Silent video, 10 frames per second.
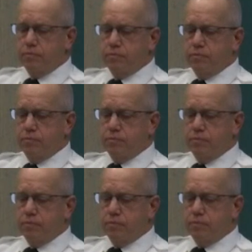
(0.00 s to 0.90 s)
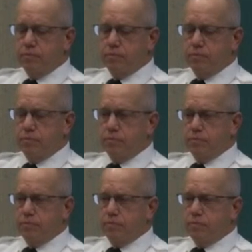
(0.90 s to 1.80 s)

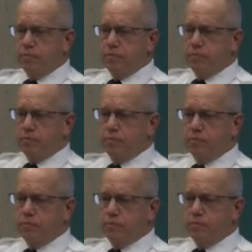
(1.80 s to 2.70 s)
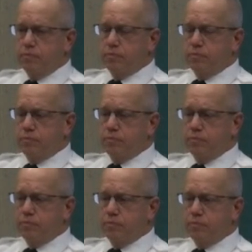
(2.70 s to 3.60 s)

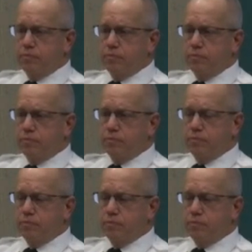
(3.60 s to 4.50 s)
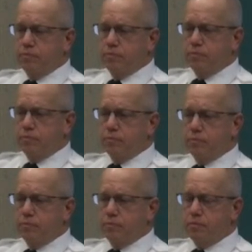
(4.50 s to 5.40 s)
This person isn't speaking.